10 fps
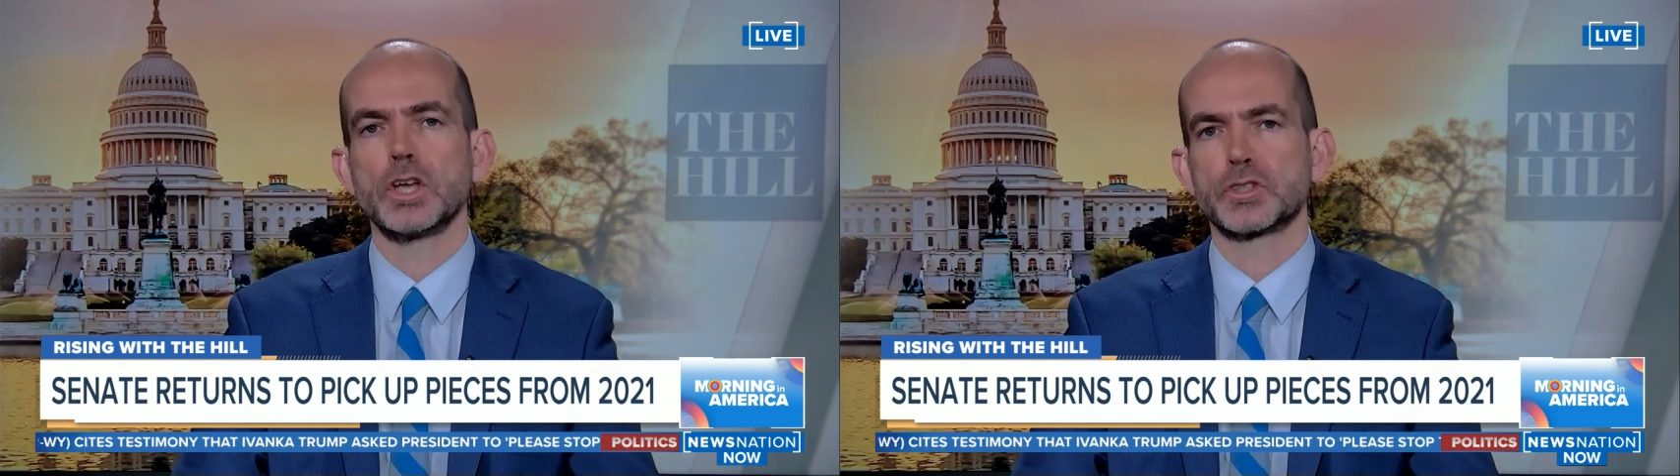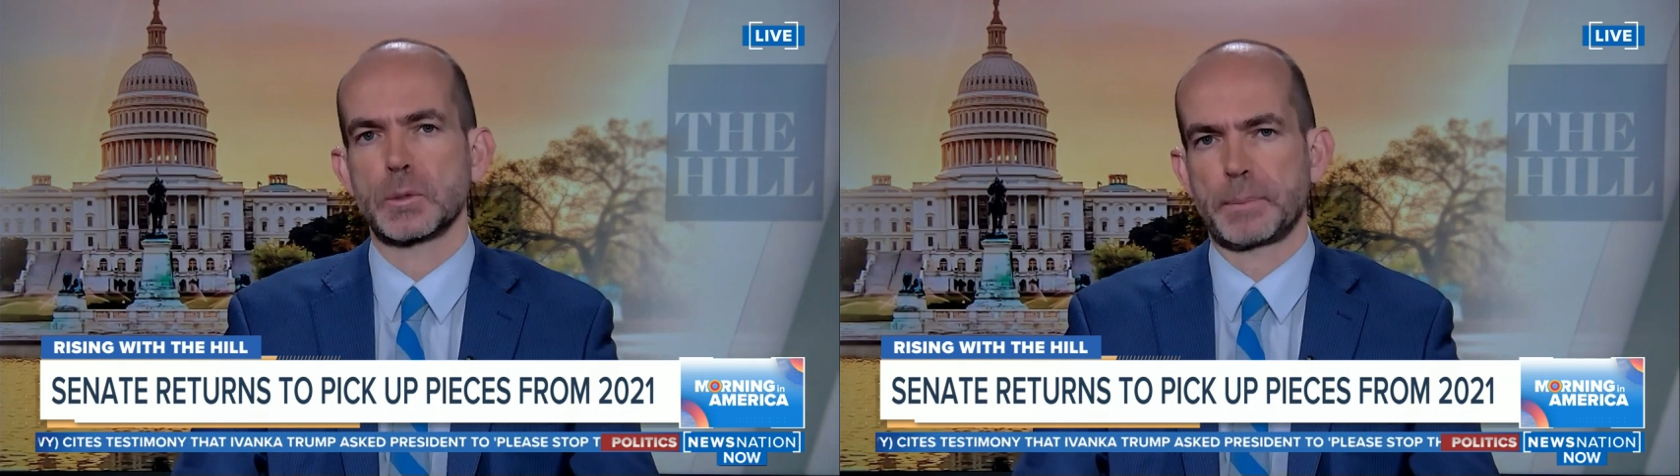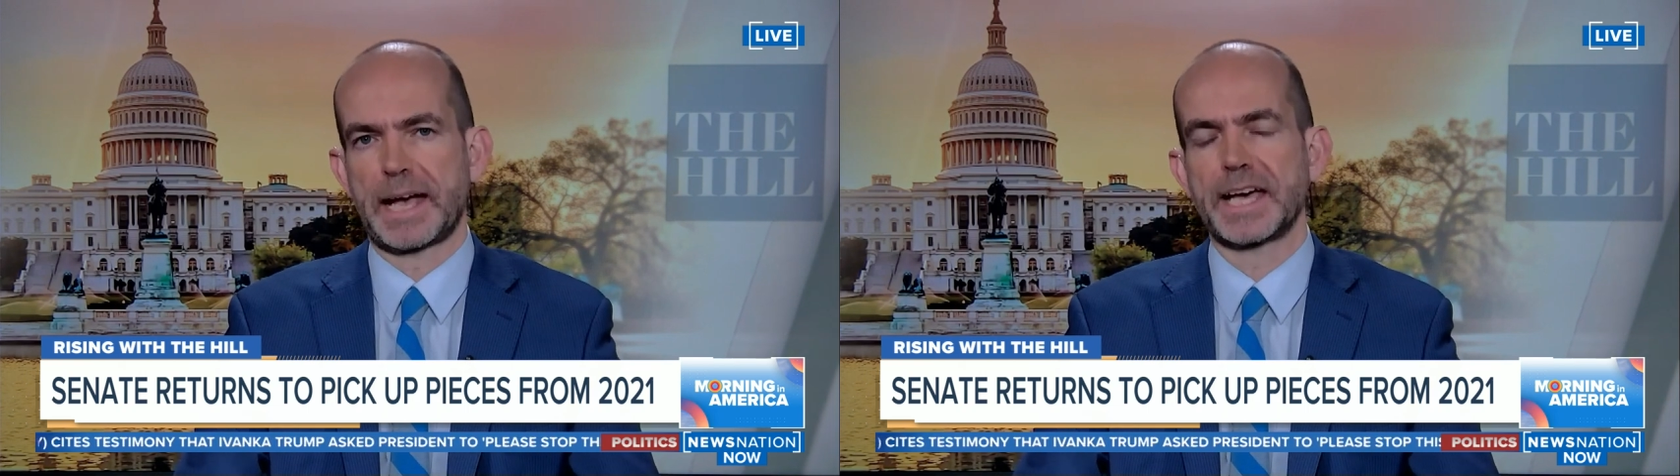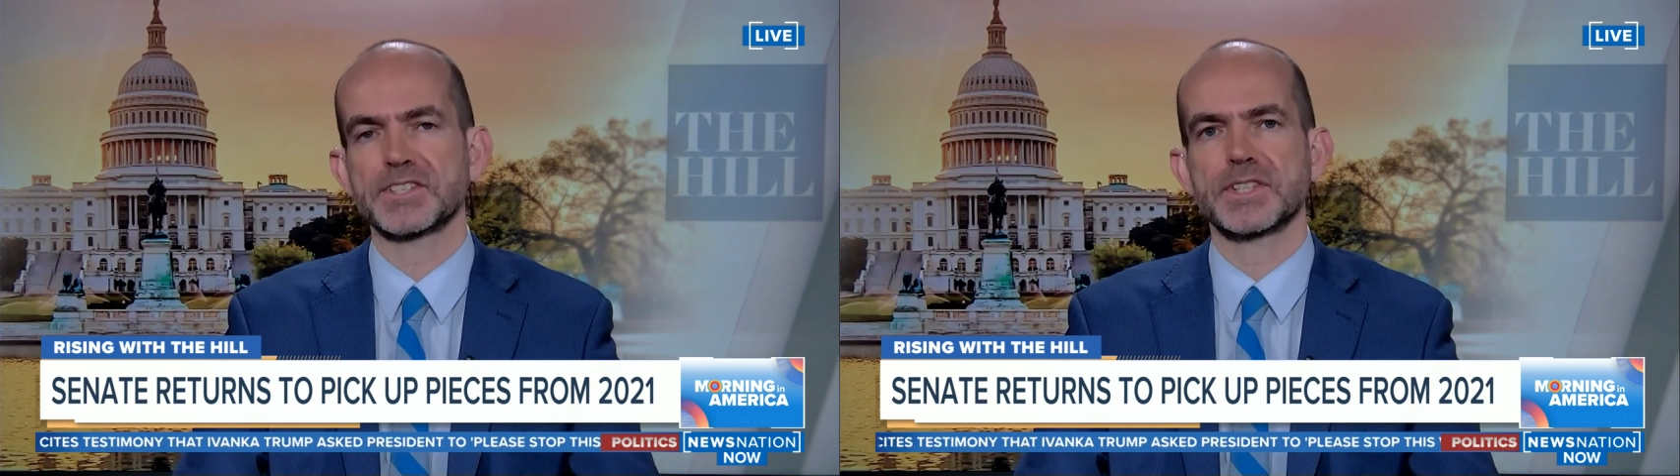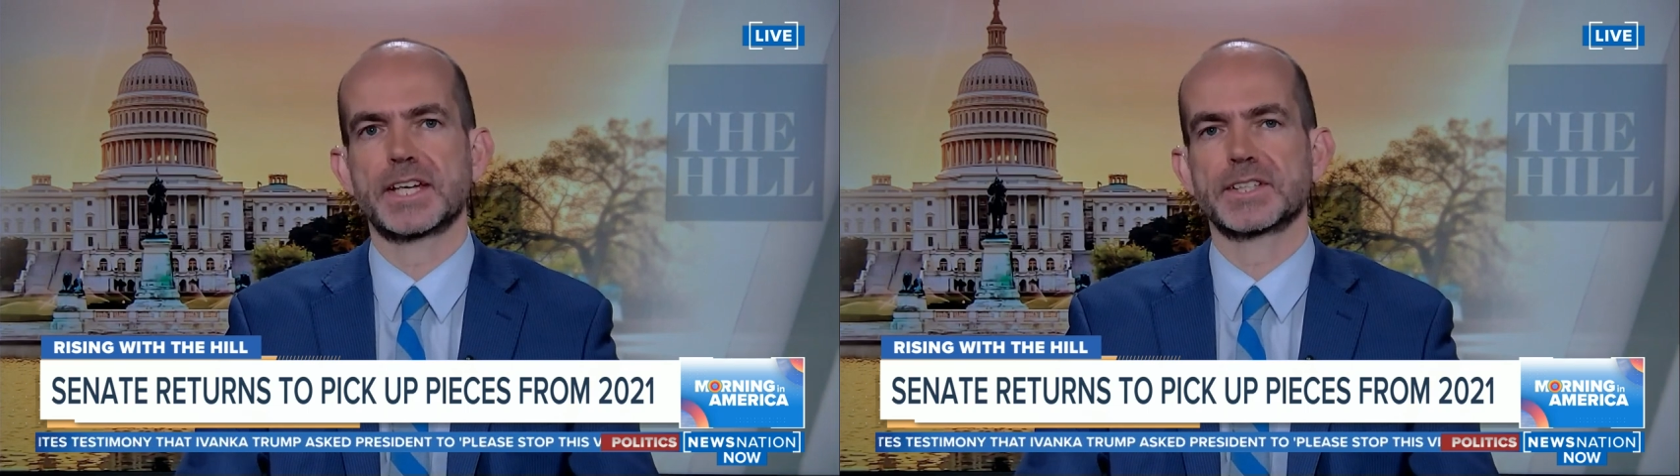To
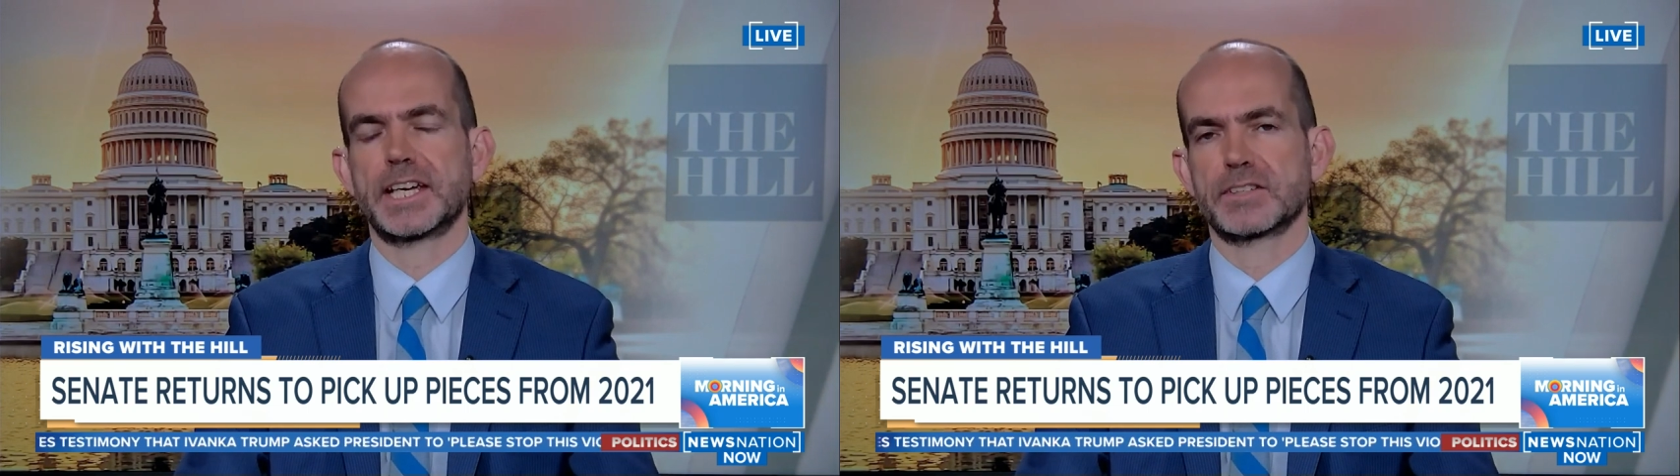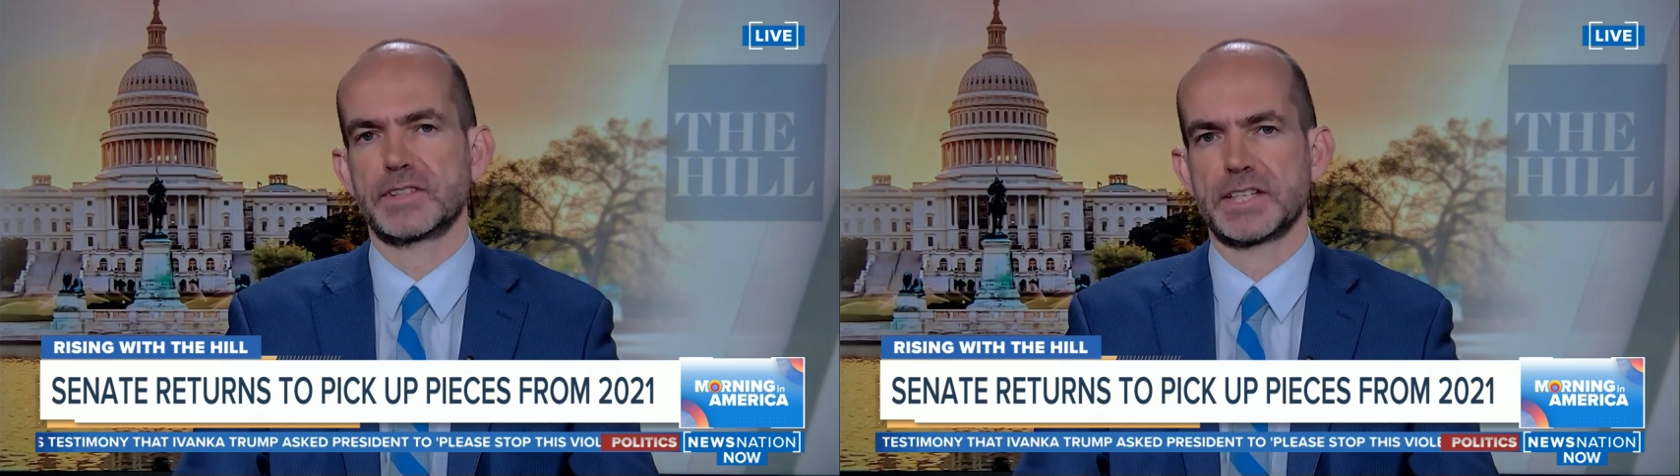pass that kind of